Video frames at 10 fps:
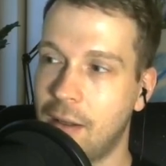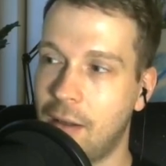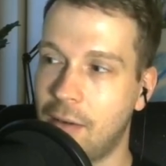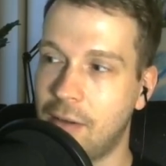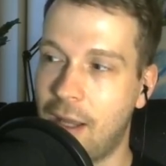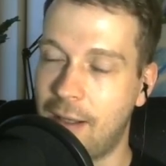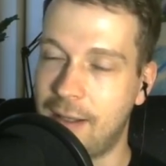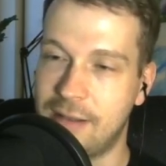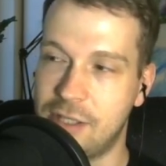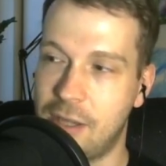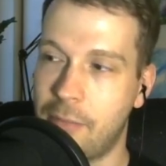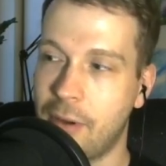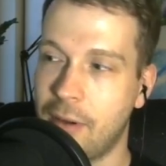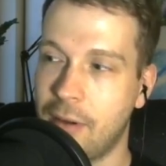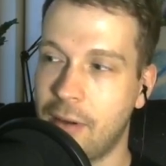Okay, let's jump
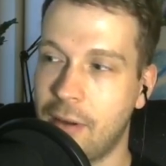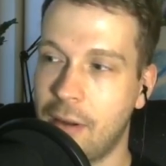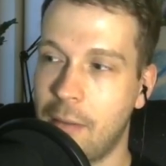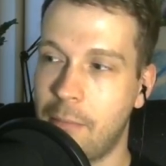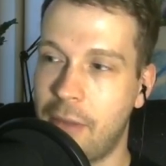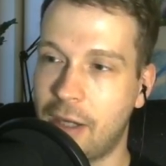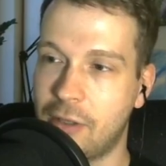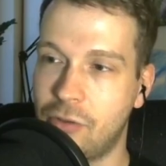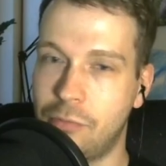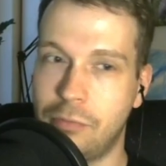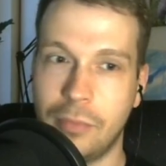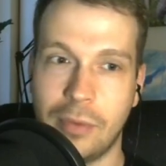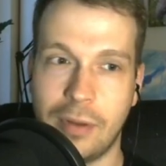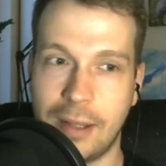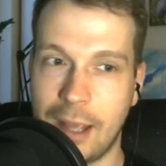back to
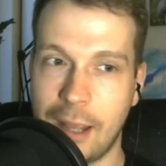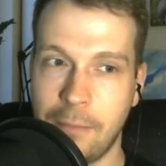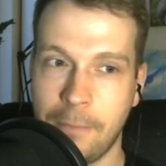the game.